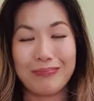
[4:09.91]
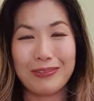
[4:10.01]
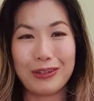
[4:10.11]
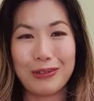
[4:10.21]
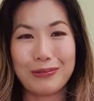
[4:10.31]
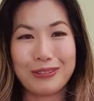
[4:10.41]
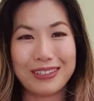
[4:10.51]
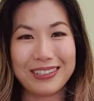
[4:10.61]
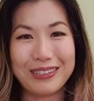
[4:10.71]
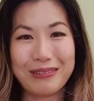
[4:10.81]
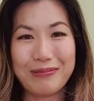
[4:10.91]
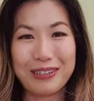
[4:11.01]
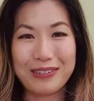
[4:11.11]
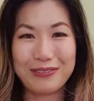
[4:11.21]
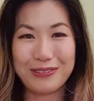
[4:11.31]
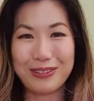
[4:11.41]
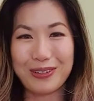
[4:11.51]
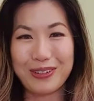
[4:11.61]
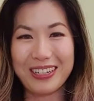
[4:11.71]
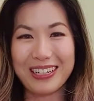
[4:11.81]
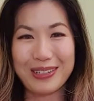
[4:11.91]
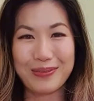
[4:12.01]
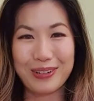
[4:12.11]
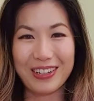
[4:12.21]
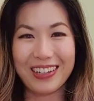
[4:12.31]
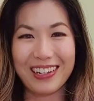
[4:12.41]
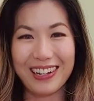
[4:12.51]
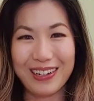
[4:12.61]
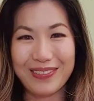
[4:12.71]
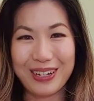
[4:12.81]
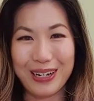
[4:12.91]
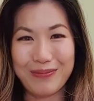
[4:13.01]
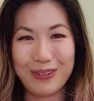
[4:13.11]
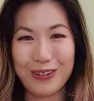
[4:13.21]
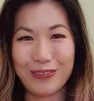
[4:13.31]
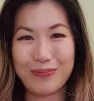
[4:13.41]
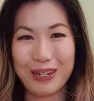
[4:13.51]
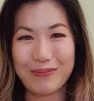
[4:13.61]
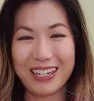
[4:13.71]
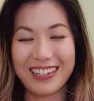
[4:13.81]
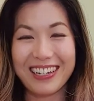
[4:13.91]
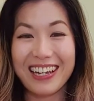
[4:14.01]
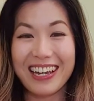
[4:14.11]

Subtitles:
no wooden wonderful toy is worth a lifetime of back pain.